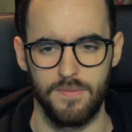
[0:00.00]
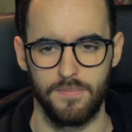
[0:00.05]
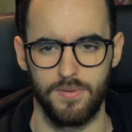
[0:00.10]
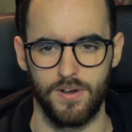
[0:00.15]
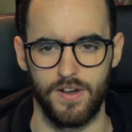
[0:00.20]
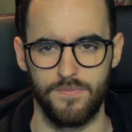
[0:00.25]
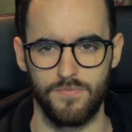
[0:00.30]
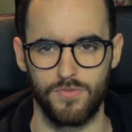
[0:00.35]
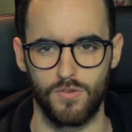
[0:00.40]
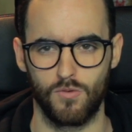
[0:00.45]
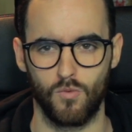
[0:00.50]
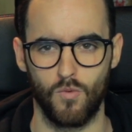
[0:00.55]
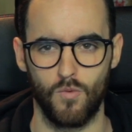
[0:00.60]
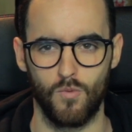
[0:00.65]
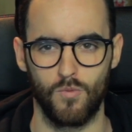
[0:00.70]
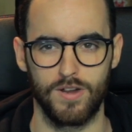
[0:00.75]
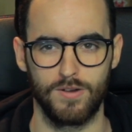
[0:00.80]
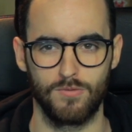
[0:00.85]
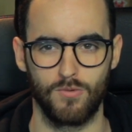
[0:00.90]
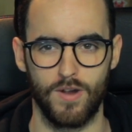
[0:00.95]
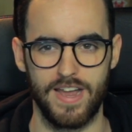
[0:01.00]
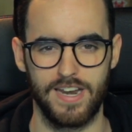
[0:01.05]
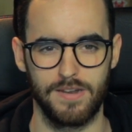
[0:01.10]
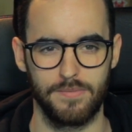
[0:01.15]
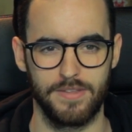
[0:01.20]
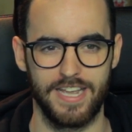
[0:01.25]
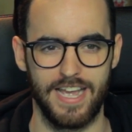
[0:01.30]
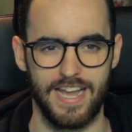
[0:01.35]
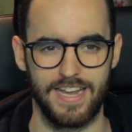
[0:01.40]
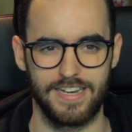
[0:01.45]
But we
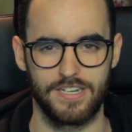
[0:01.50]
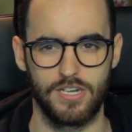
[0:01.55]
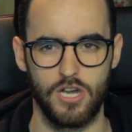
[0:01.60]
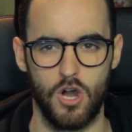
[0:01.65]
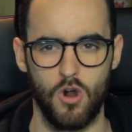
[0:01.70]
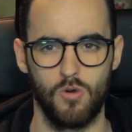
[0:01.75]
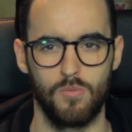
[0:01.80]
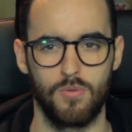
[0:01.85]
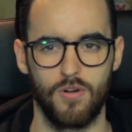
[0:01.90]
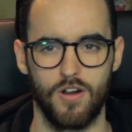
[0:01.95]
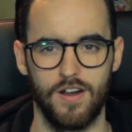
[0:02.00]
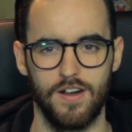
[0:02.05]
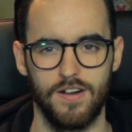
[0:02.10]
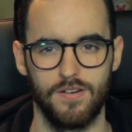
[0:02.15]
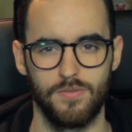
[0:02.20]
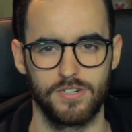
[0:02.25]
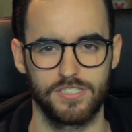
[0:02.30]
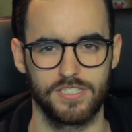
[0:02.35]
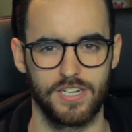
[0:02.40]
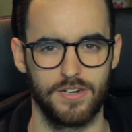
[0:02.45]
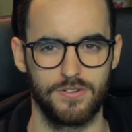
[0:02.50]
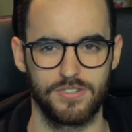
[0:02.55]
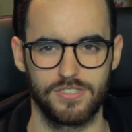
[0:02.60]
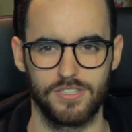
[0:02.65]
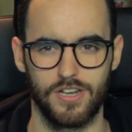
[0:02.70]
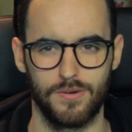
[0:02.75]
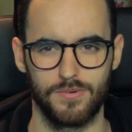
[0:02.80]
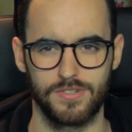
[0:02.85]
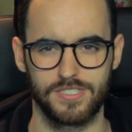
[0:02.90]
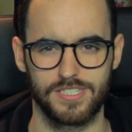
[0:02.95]
randomly had Cobra, which I always
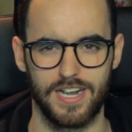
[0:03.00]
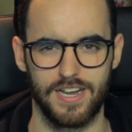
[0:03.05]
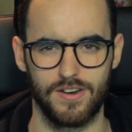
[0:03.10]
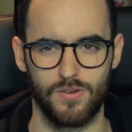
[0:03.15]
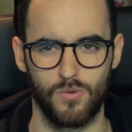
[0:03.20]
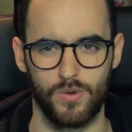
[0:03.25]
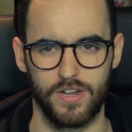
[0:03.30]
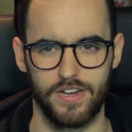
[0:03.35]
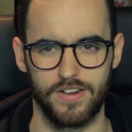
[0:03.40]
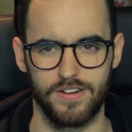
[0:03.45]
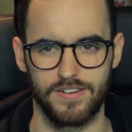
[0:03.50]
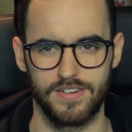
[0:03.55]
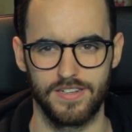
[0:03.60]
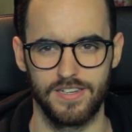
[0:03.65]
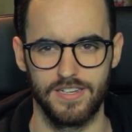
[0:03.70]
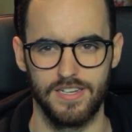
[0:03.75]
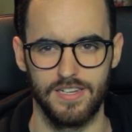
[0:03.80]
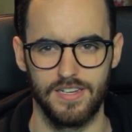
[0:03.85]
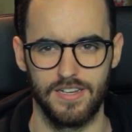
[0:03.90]
thought was kind of weird.